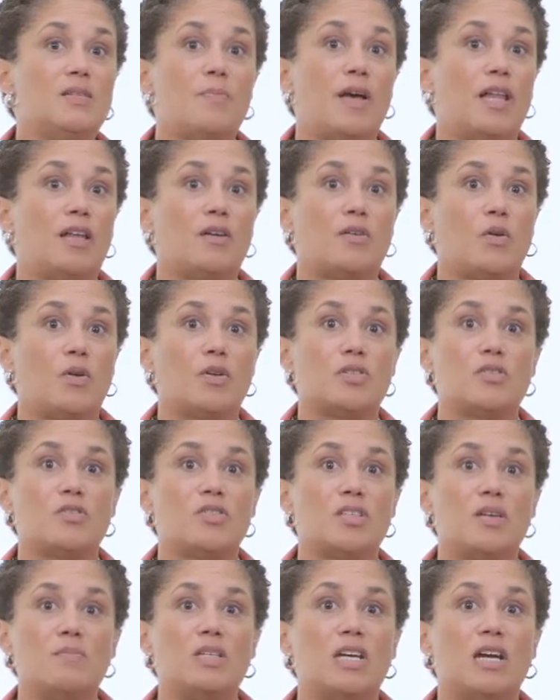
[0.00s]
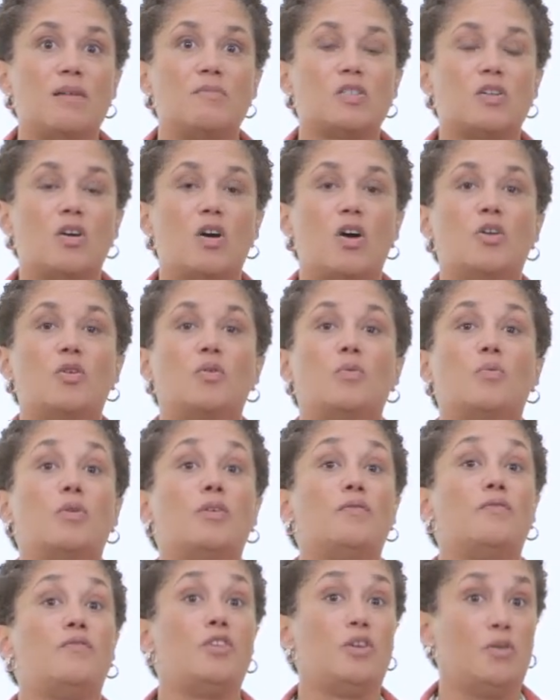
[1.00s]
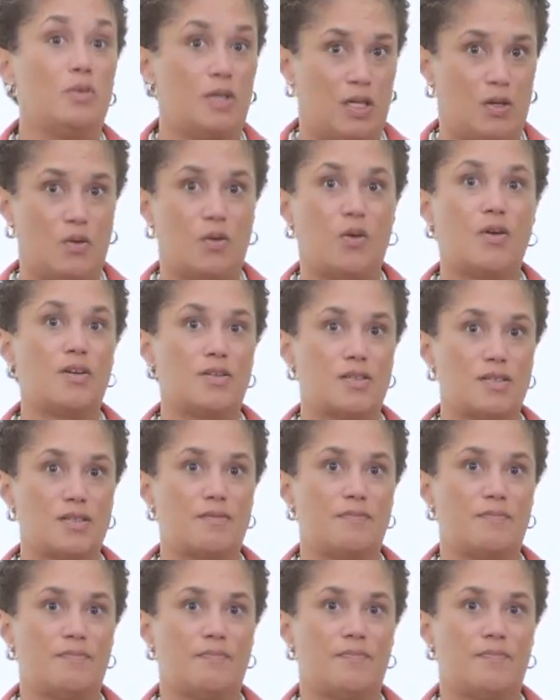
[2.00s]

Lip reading: appellate courts are sometimes called reviewing courts.